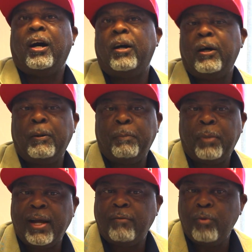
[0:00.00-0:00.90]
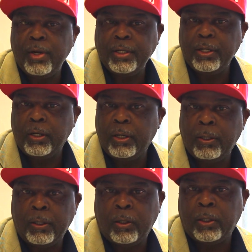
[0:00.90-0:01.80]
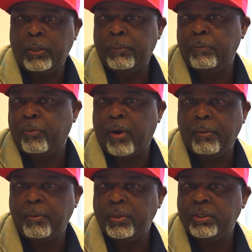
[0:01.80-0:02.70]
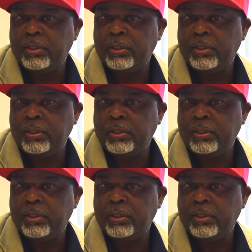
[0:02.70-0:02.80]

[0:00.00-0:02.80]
Um, but I've written uh, um, probably